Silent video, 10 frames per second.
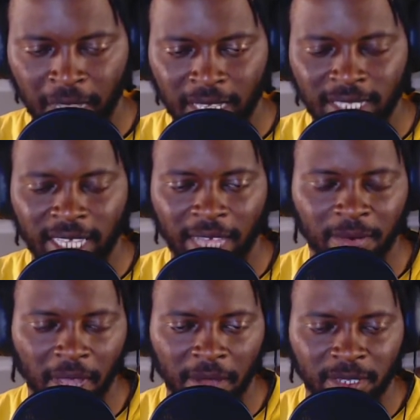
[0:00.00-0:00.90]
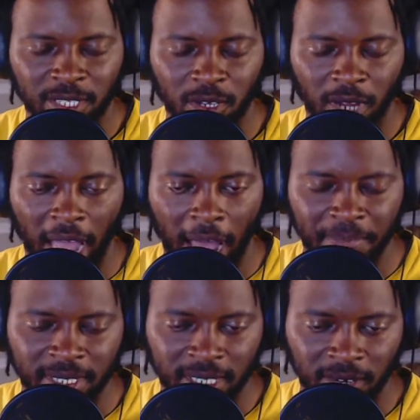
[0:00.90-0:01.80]
He said, I'm the total
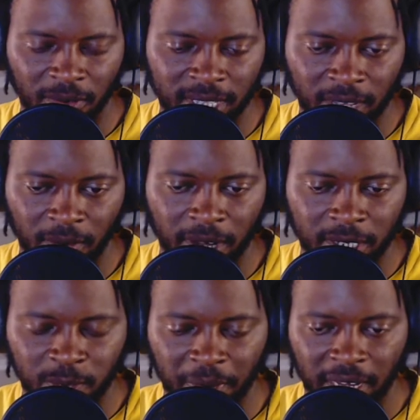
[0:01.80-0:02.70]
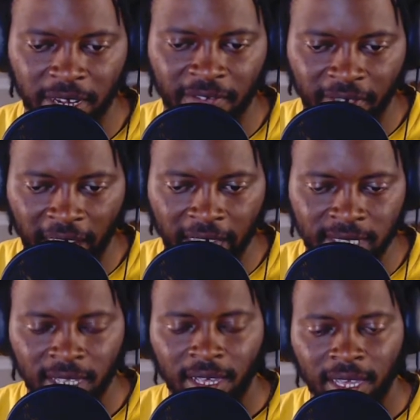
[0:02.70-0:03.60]
opposite of what they want, I'm spitting the facts.
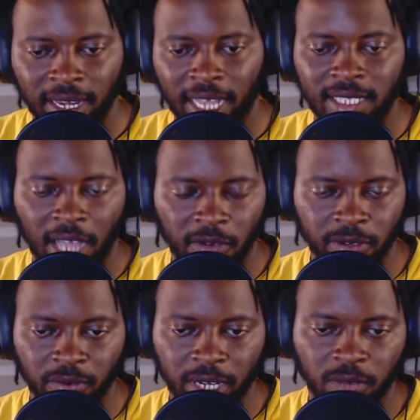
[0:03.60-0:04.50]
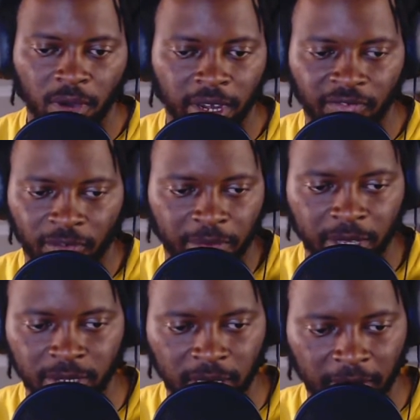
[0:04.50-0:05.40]
And that's all we really wanted from
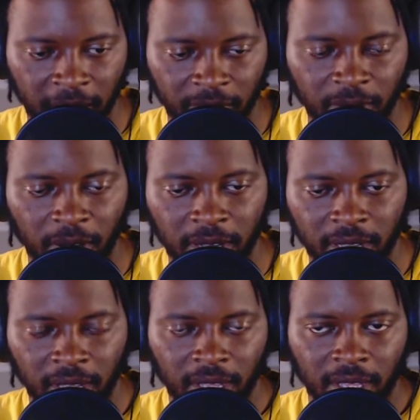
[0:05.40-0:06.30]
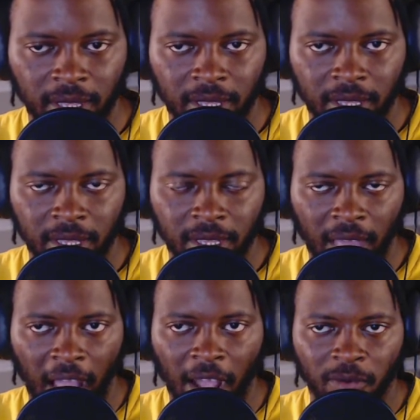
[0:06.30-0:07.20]
music, man.
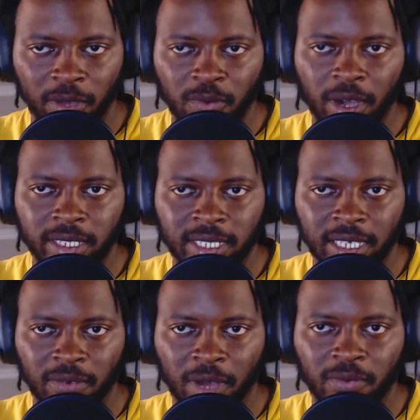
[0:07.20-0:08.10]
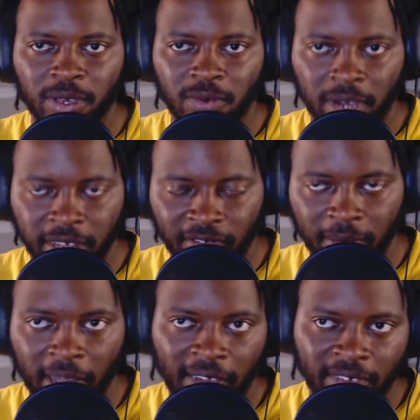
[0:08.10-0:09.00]
What we wanted from
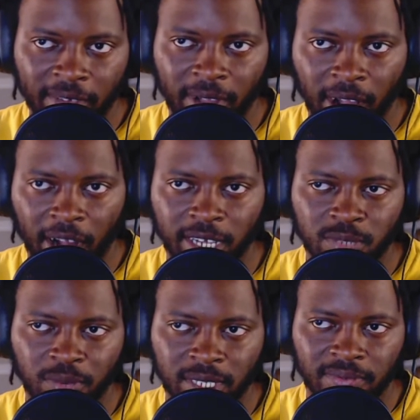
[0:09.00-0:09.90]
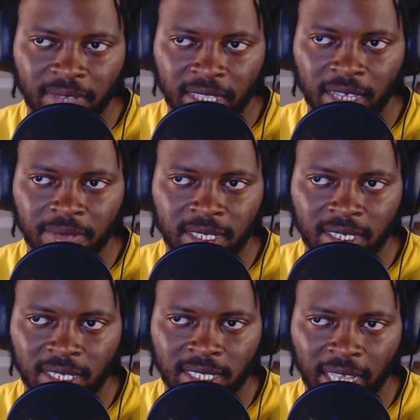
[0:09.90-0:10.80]
our favorite artists was for them to
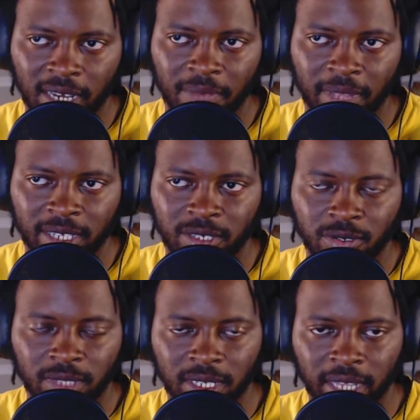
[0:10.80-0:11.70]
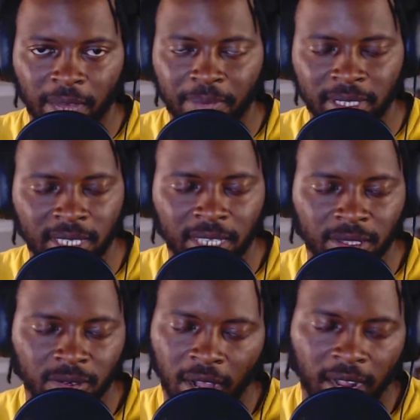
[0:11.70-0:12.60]
just tell them their truth and help us get
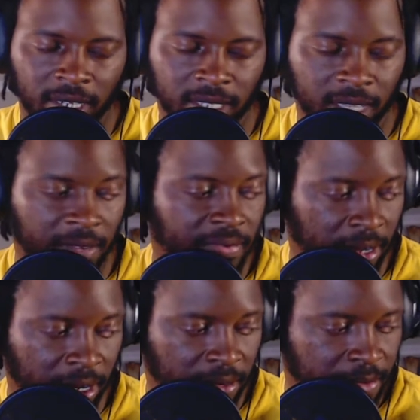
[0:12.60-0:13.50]
through our stuff, you know?